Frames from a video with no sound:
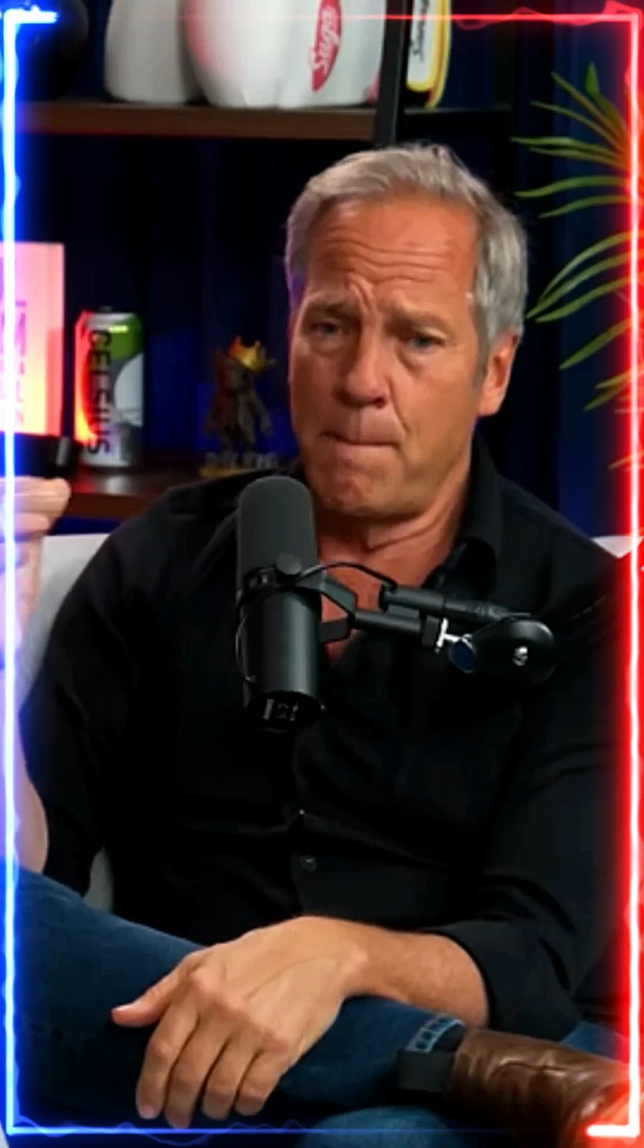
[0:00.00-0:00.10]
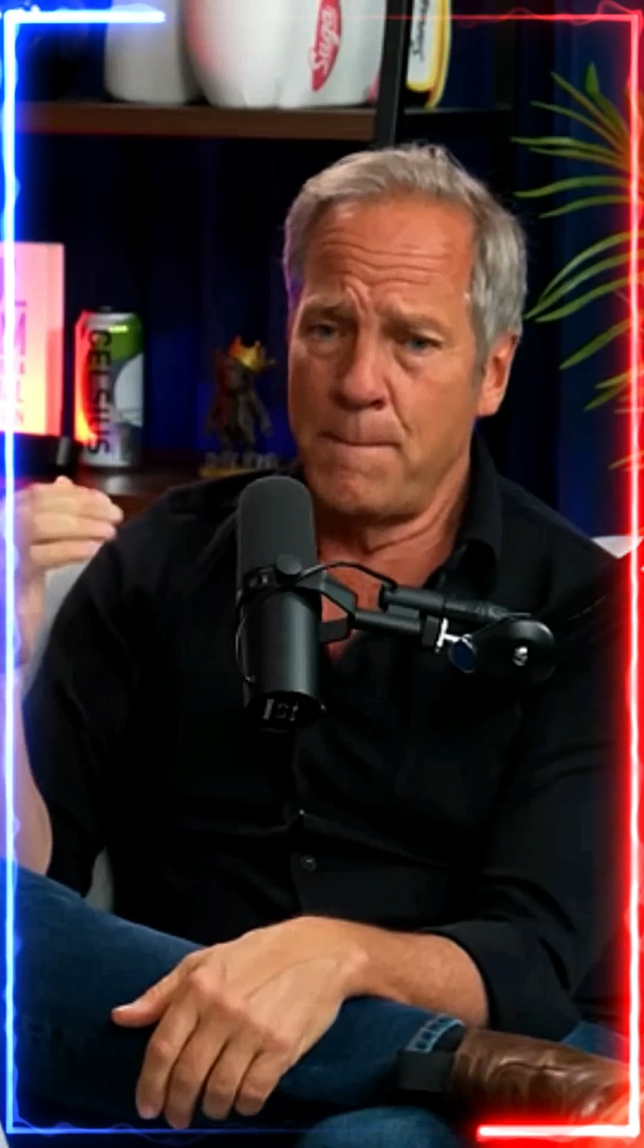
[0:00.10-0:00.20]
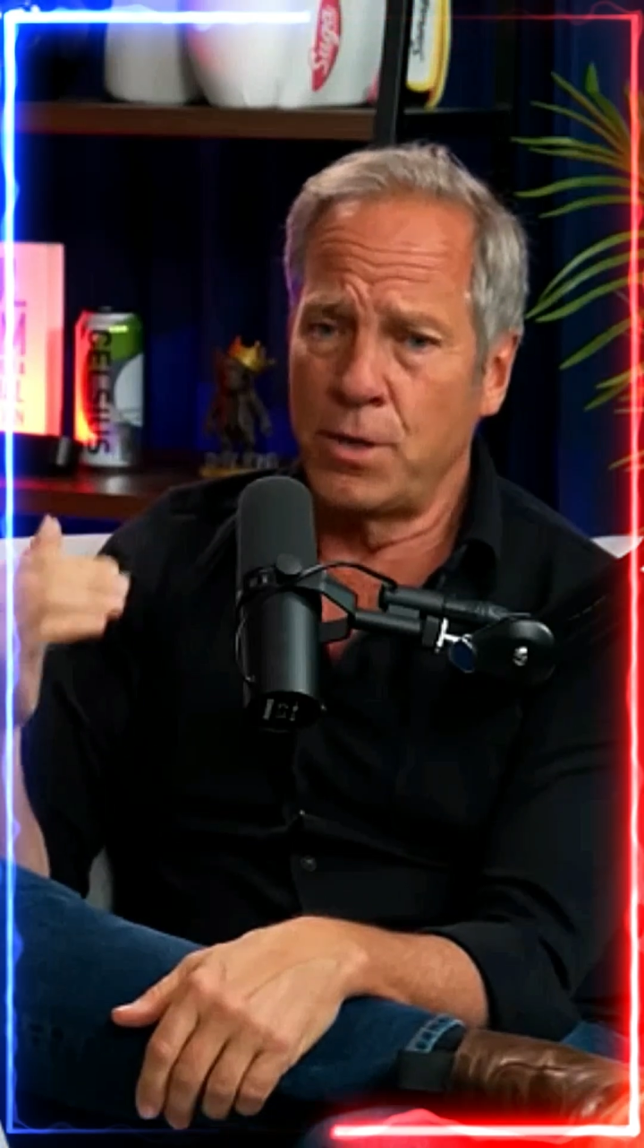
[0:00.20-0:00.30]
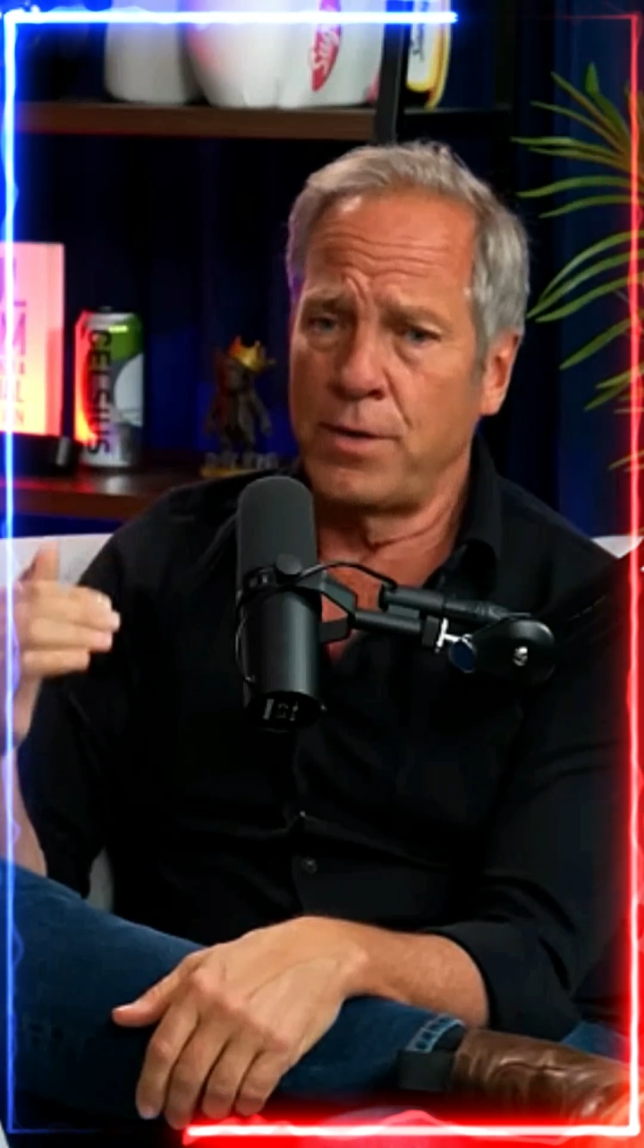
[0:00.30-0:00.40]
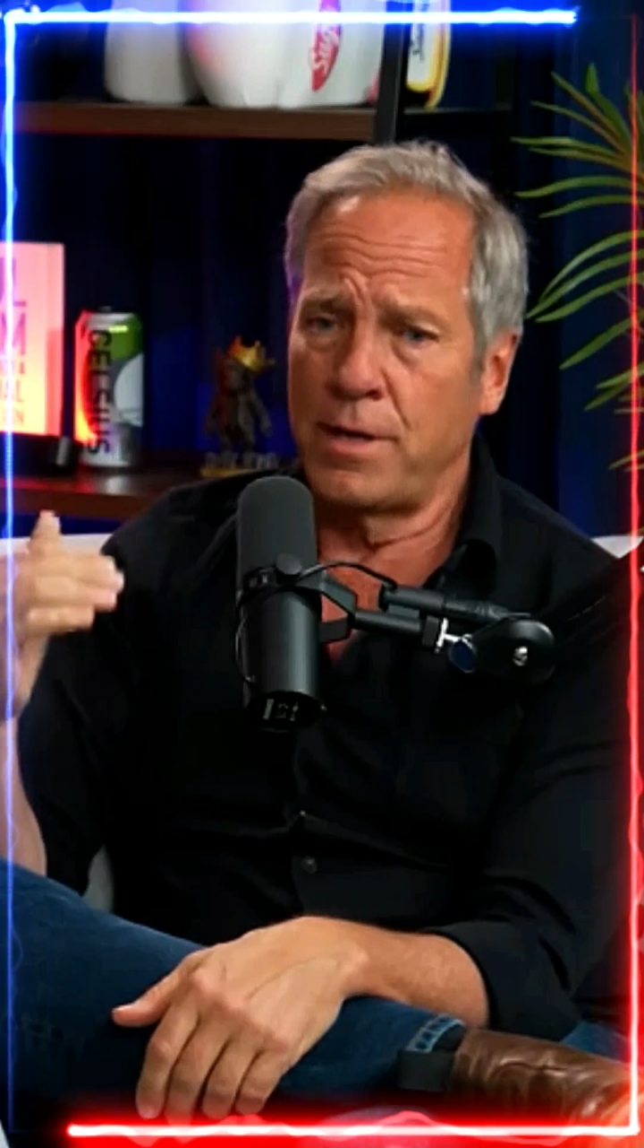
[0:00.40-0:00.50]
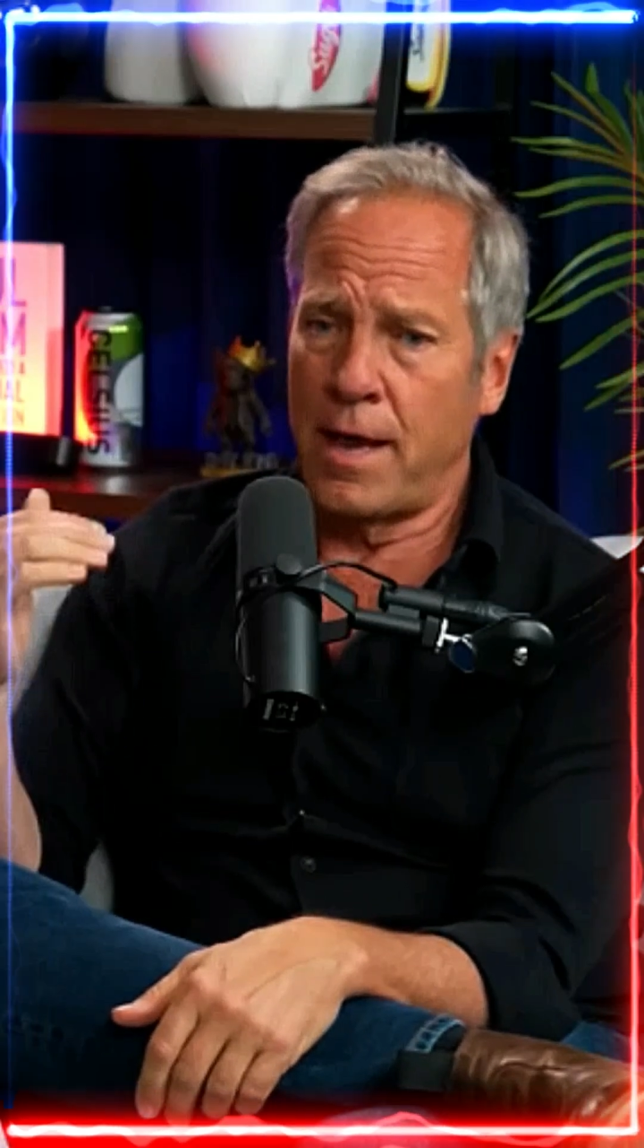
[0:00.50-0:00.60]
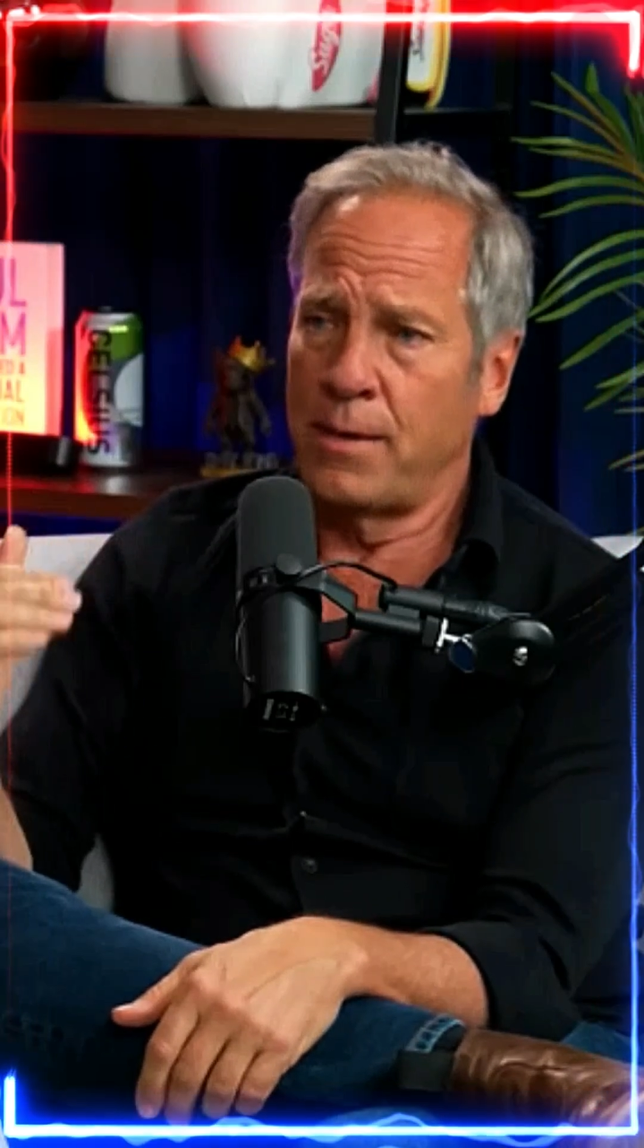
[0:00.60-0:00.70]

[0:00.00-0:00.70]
million